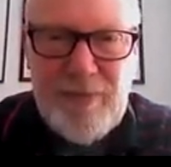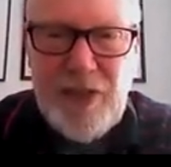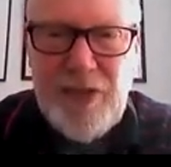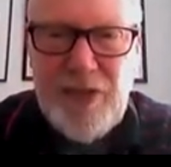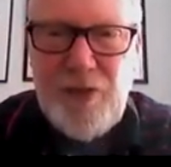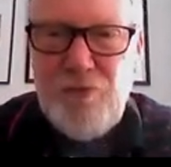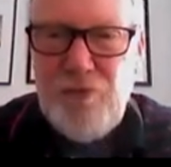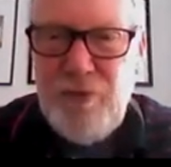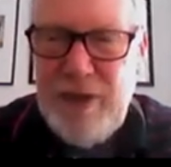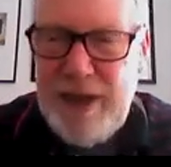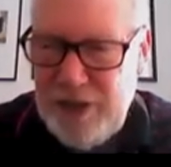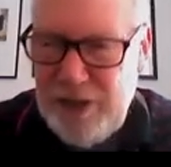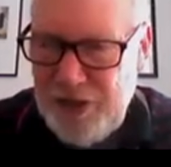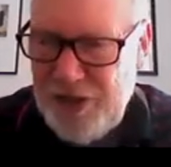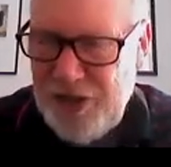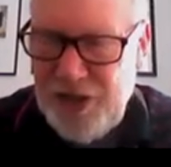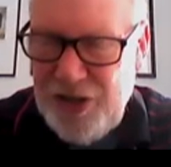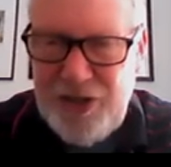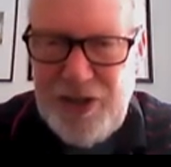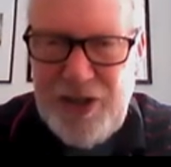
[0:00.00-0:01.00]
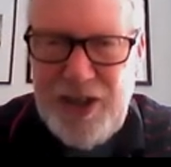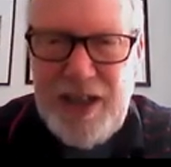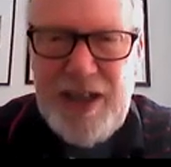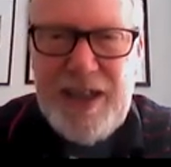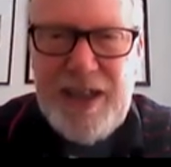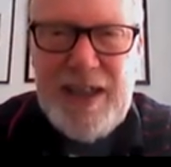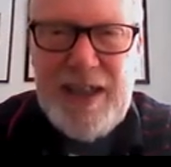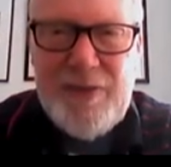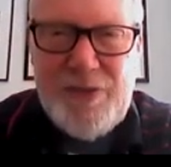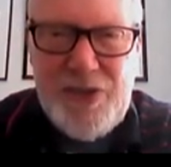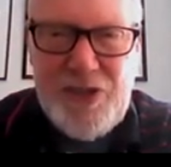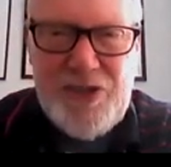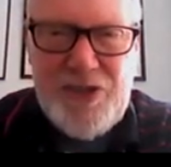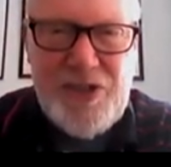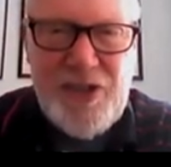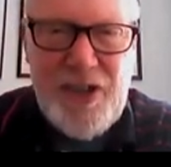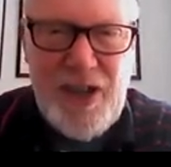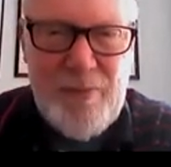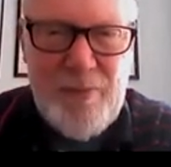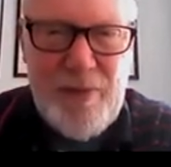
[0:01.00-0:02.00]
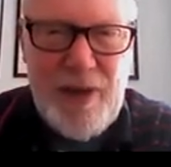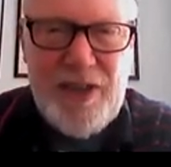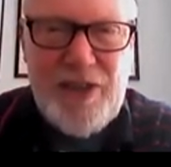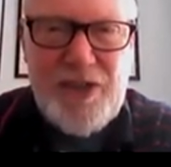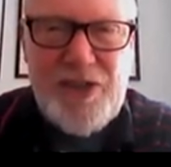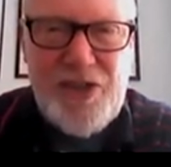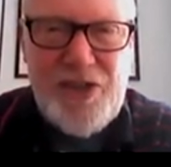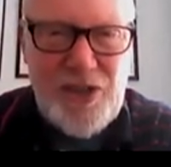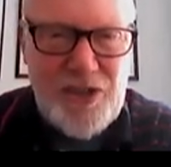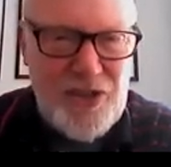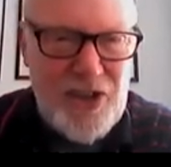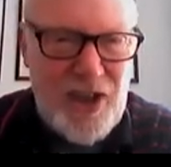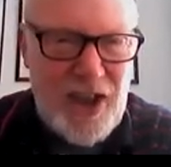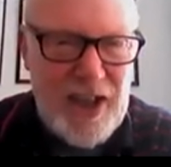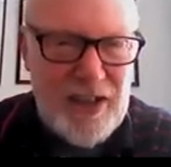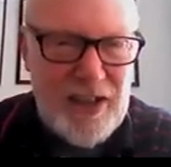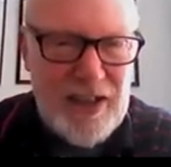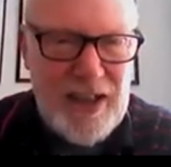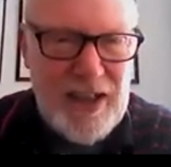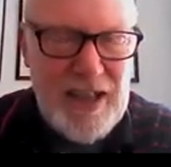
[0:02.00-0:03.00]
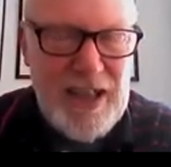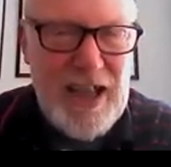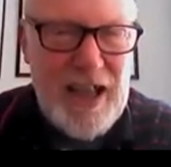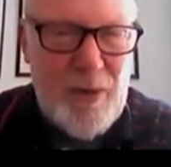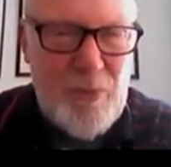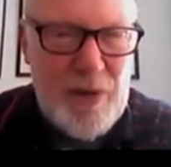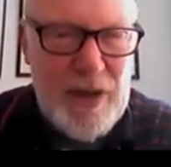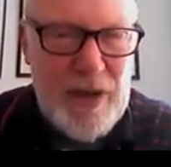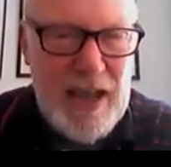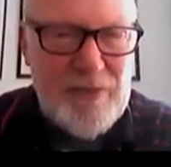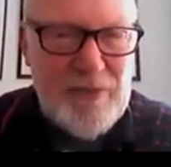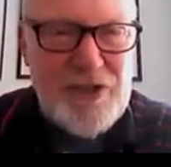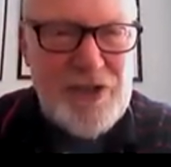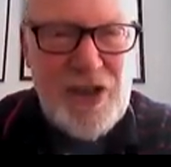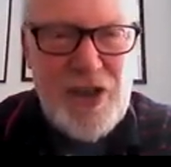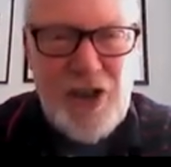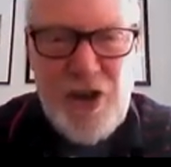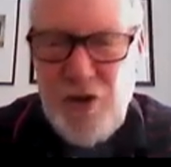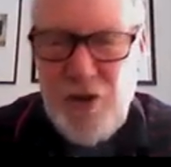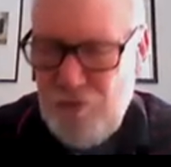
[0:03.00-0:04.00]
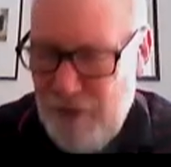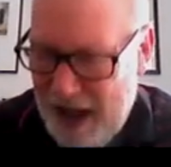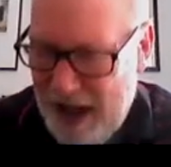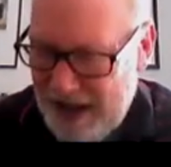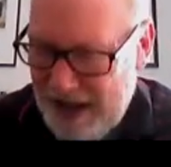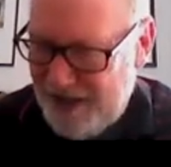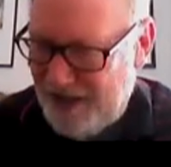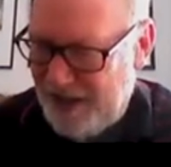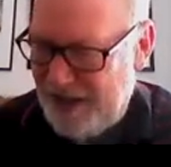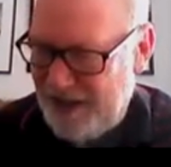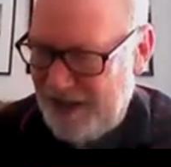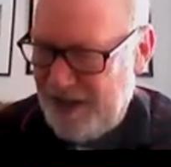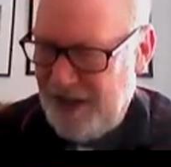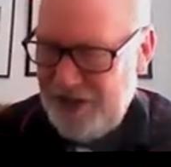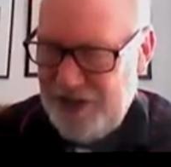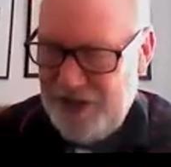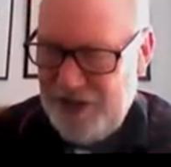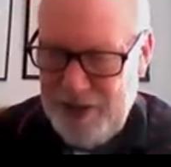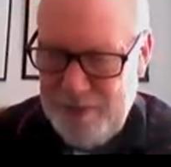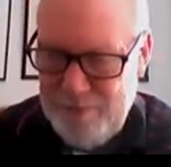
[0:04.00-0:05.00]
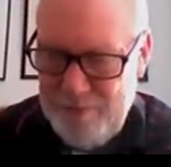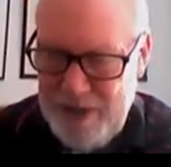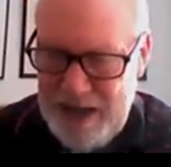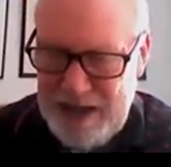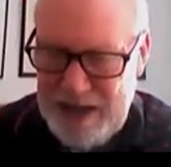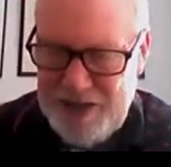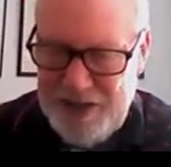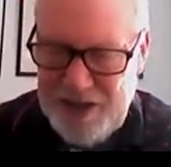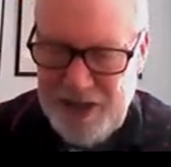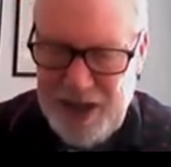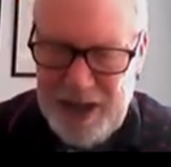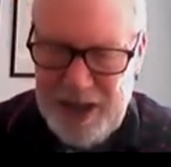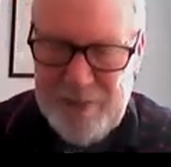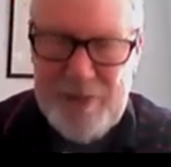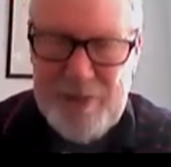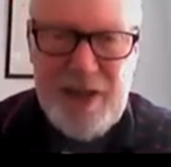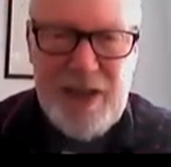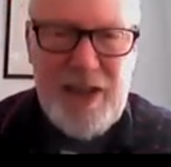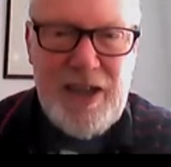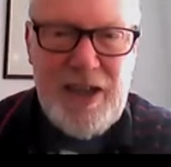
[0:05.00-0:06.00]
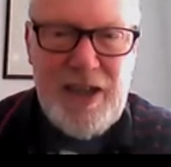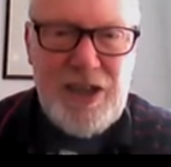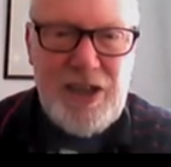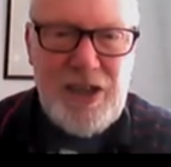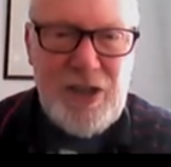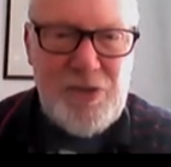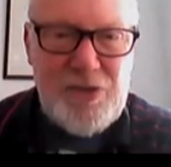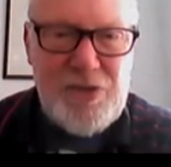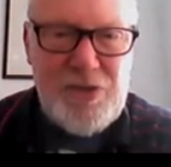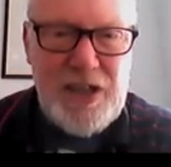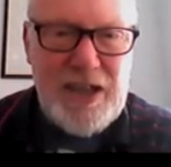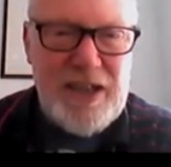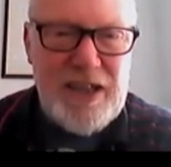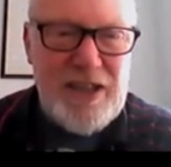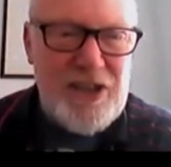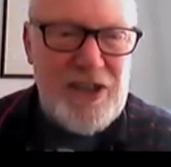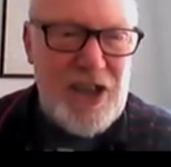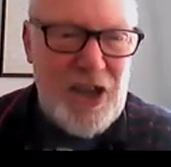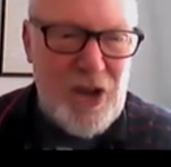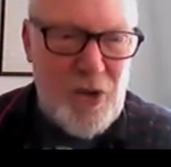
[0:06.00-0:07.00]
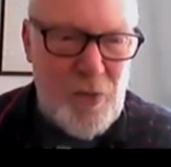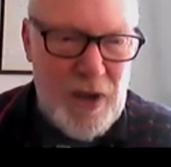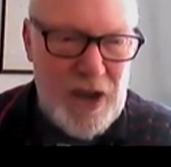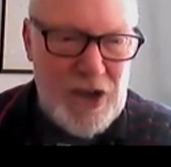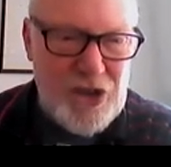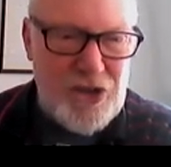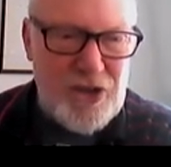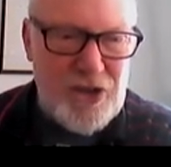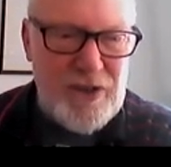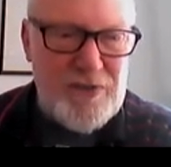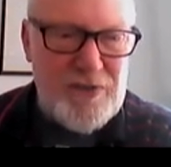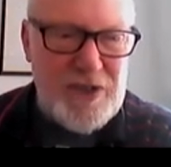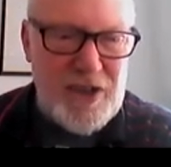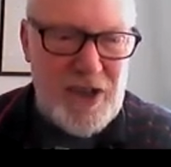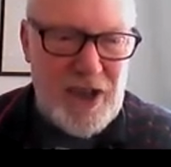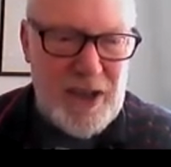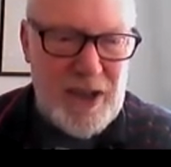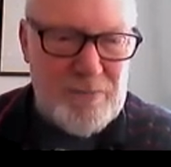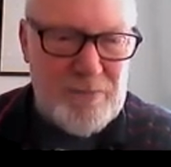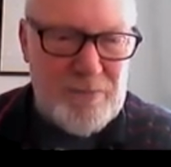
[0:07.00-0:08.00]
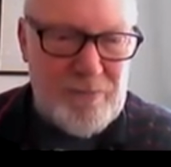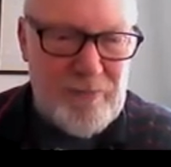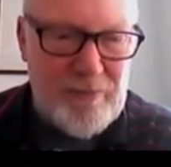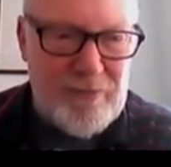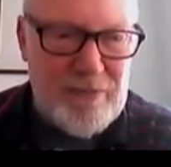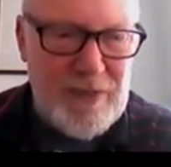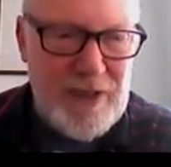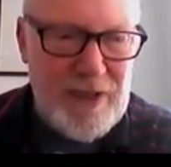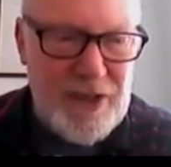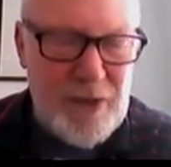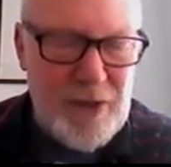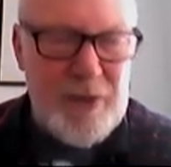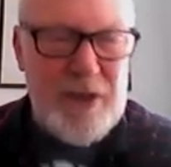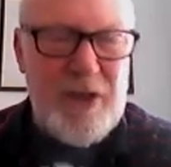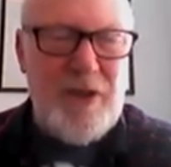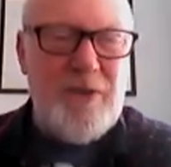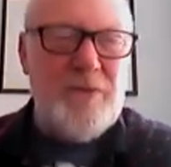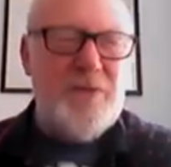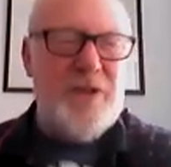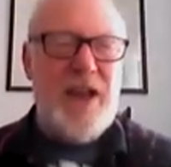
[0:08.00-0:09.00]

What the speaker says: The real sun gives us time by the sundial, and we have to correct it to the mean time using the equation of time. There we go,